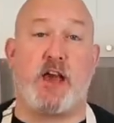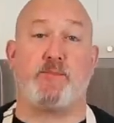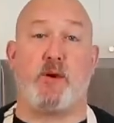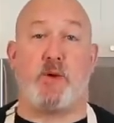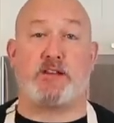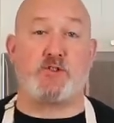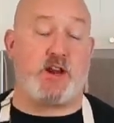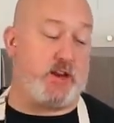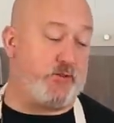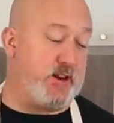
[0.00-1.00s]
I have my wet and
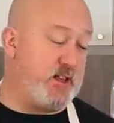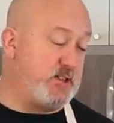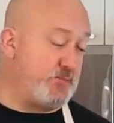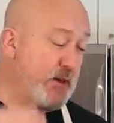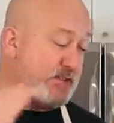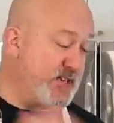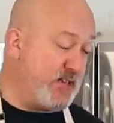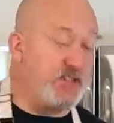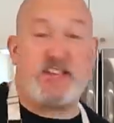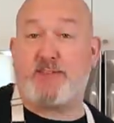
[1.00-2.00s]
dry ingredients. My
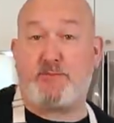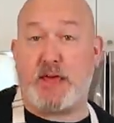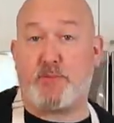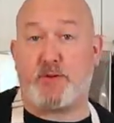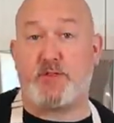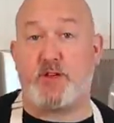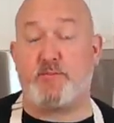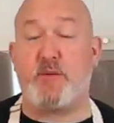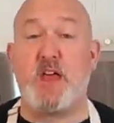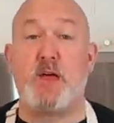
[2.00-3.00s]
tins have paper in
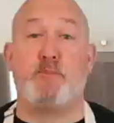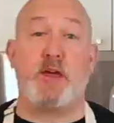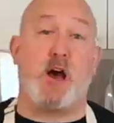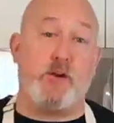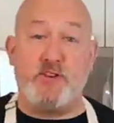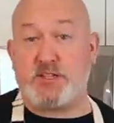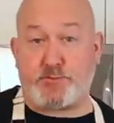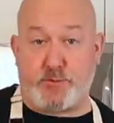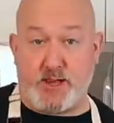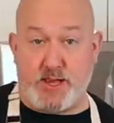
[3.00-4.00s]
them. My oven is
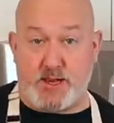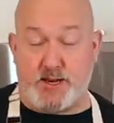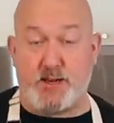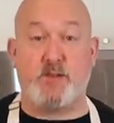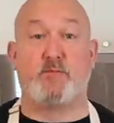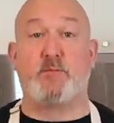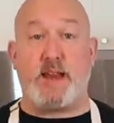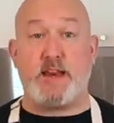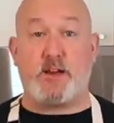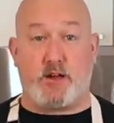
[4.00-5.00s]
preheated,
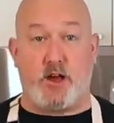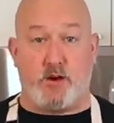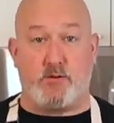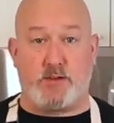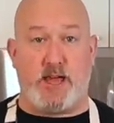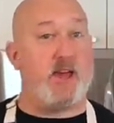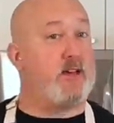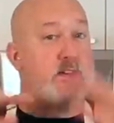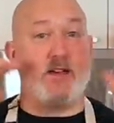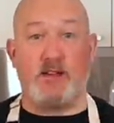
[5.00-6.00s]
ready to go, okay?
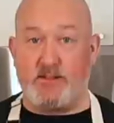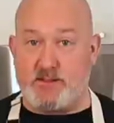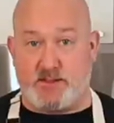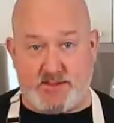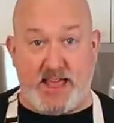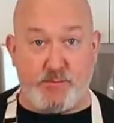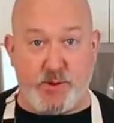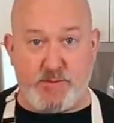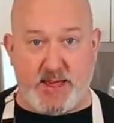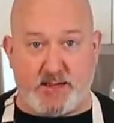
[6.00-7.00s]
Then
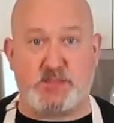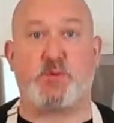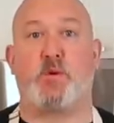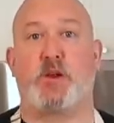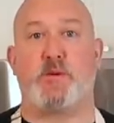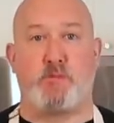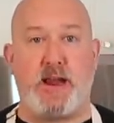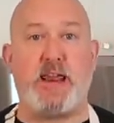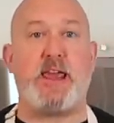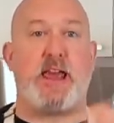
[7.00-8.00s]
we mix. We want to be
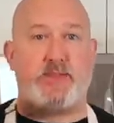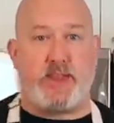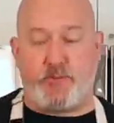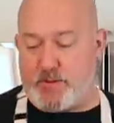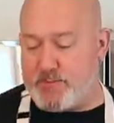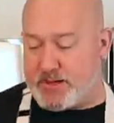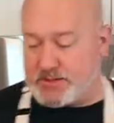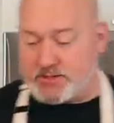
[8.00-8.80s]
ready, and then we mix.